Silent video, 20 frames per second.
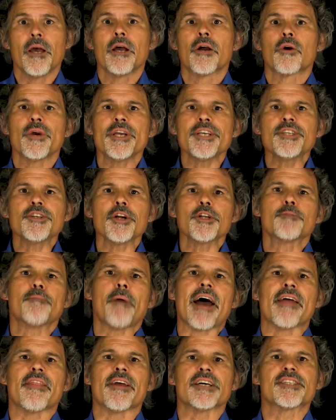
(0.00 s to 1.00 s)
Research
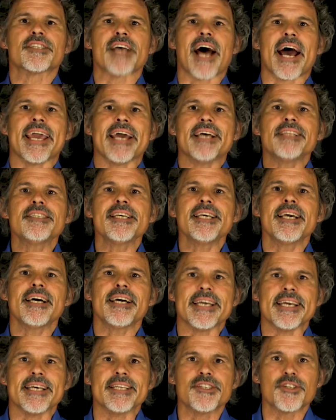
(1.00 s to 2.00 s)
by the Cyentia
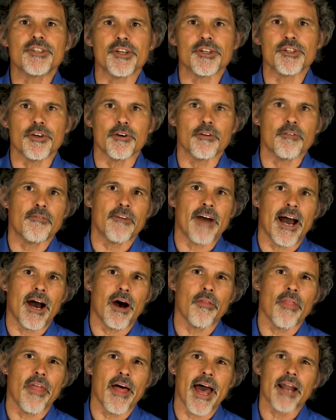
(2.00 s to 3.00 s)
Institute
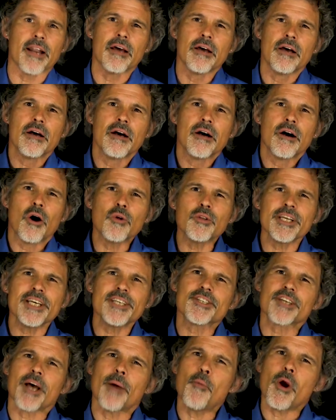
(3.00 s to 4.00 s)
found that only
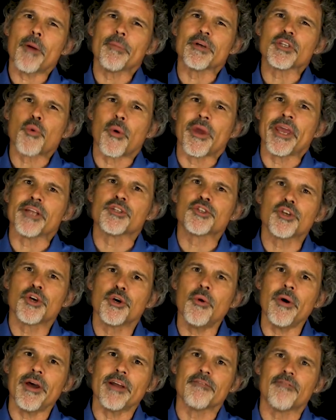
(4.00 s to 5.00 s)
somewhere between
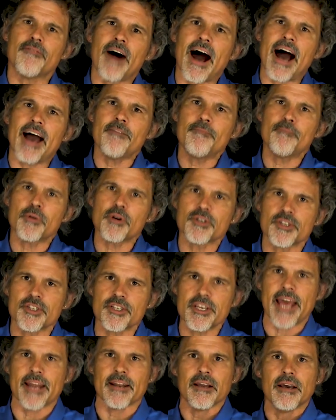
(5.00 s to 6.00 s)
2 and 5
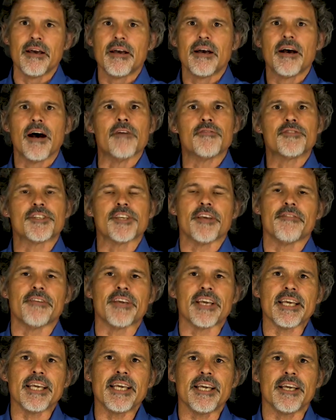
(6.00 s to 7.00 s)
percent of
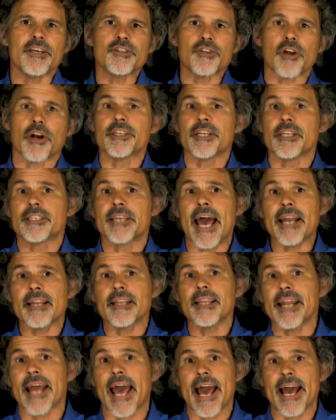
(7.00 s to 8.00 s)
CVEs are
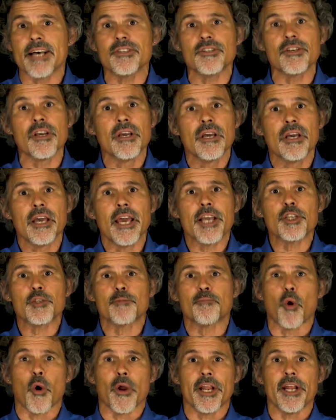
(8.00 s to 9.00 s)
detected as
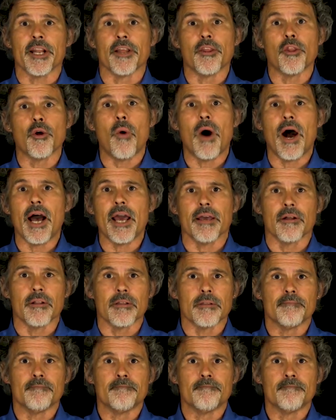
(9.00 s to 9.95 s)
exploited in the wild.